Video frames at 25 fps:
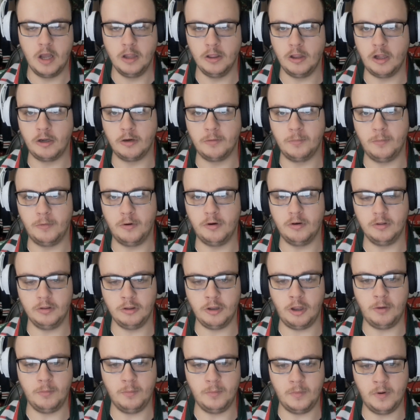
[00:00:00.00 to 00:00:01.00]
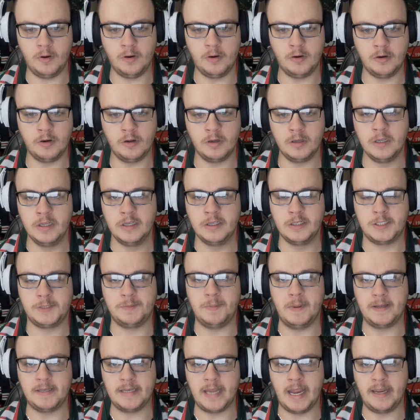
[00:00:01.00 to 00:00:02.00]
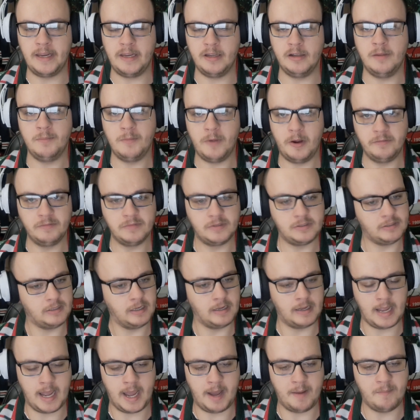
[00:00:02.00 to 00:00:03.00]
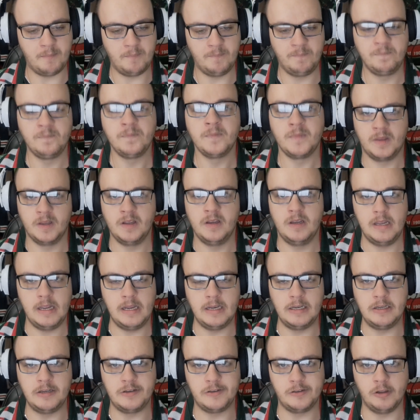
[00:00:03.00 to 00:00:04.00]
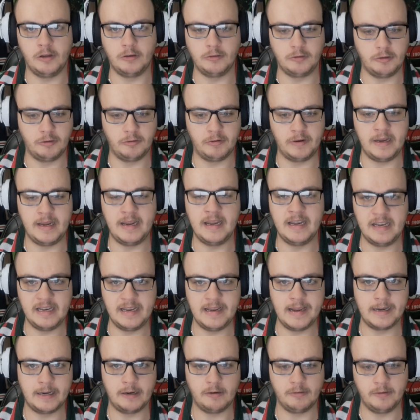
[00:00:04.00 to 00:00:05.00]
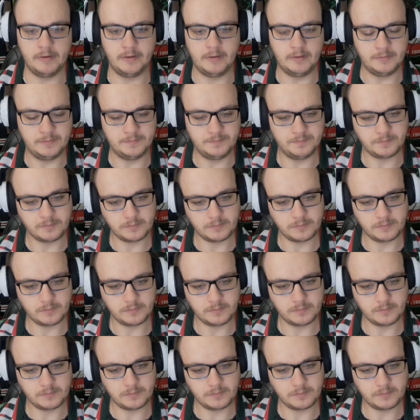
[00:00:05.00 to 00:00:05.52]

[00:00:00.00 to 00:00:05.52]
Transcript: a lot more spectacular moments to come in his long career in the NRL.